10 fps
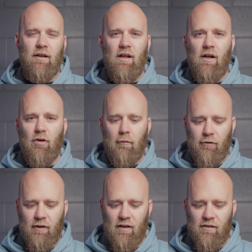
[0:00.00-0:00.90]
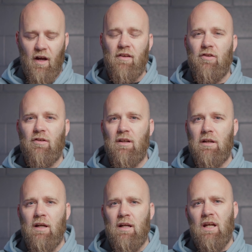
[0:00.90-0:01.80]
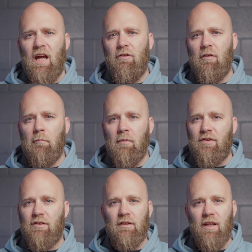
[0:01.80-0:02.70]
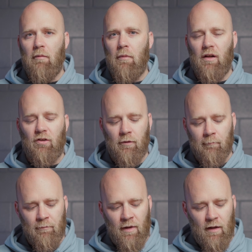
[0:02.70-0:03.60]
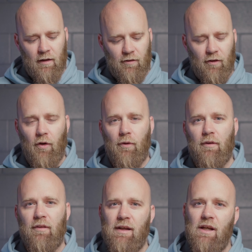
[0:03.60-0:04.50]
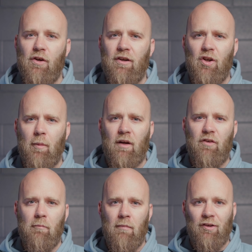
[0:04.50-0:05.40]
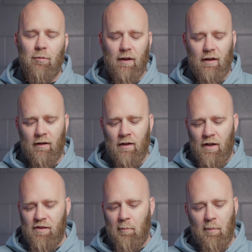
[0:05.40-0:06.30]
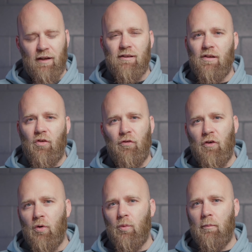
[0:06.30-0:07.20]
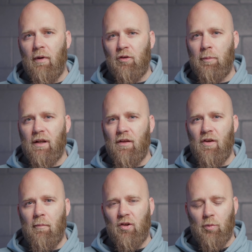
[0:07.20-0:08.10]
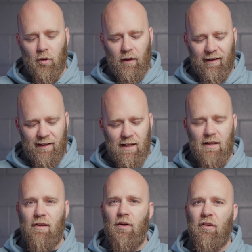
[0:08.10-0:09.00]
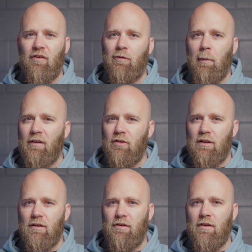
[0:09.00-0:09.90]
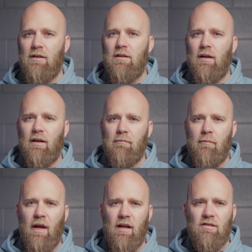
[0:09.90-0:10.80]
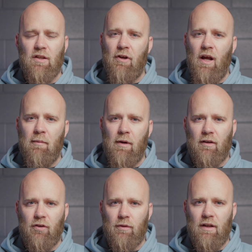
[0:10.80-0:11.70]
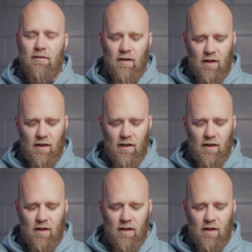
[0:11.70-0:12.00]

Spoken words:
to need a grip for these. I certainly haven't missed it that much. So the ergonomics are much better. The buttons feel much better. They're much more clicky. They're not as spongy as the A7R Mark IIIs and